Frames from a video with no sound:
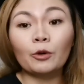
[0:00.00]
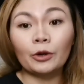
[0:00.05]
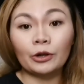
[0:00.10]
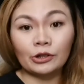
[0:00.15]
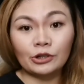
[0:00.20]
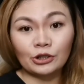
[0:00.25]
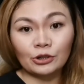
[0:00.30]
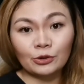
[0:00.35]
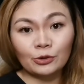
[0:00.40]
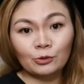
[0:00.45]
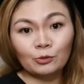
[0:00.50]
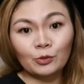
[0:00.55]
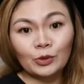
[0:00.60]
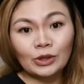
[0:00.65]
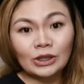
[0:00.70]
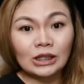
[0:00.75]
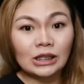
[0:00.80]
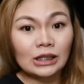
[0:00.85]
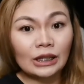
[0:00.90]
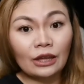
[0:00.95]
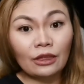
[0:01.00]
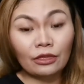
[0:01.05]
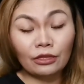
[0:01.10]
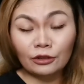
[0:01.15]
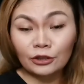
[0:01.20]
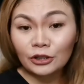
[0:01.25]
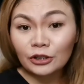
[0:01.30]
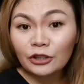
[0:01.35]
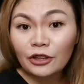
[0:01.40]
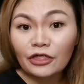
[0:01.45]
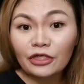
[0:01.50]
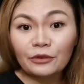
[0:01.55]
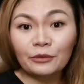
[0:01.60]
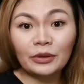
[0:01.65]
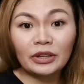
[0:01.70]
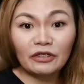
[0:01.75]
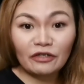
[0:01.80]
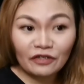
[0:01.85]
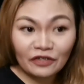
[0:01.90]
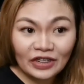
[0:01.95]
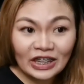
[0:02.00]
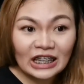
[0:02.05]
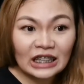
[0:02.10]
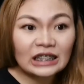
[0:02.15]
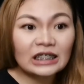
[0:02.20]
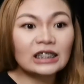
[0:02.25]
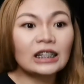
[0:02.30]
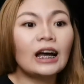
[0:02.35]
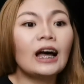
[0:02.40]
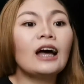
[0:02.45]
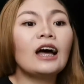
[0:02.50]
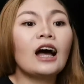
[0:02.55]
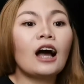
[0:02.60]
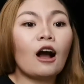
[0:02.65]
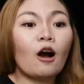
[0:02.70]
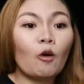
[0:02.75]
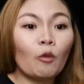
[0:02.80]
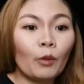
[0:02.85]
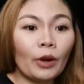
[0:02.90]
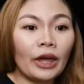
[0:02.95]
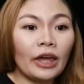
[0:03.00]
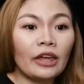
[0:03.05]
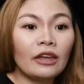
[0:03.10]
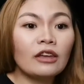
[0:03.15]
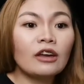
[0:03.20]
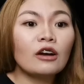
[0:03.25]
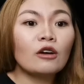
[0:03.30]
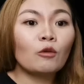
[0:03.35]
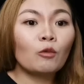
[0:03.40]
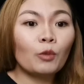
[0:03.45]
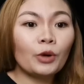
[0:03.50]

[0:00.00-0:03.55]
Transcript: or should we say 33 feet away,